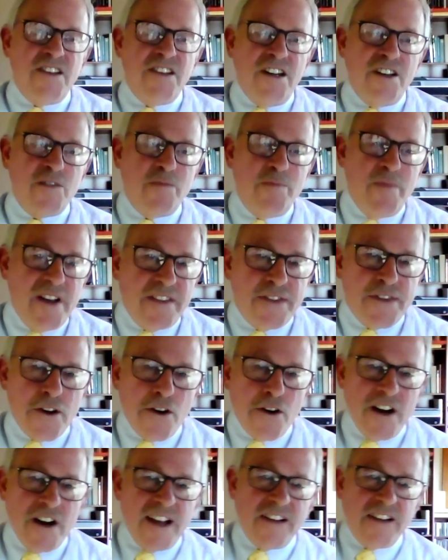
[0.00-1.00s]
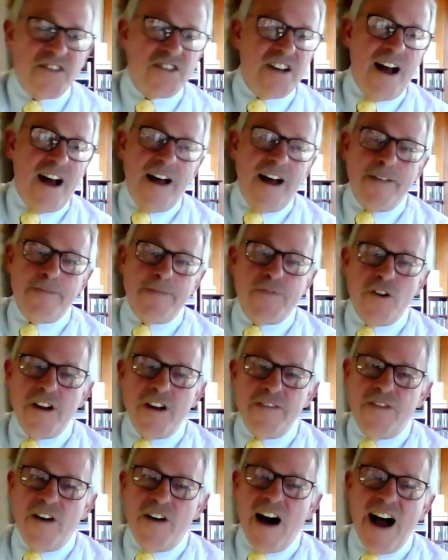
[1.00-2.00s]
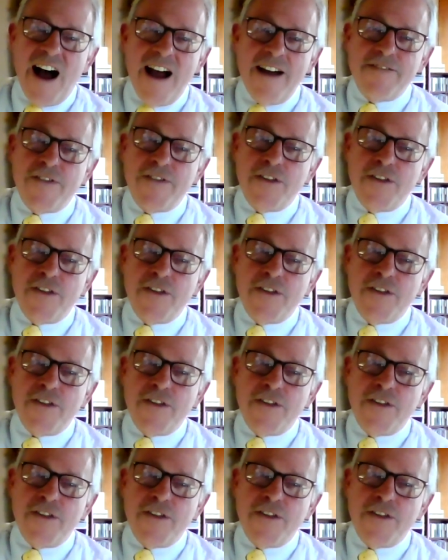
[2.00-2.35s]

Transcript: in his mid 30s, uh, 35,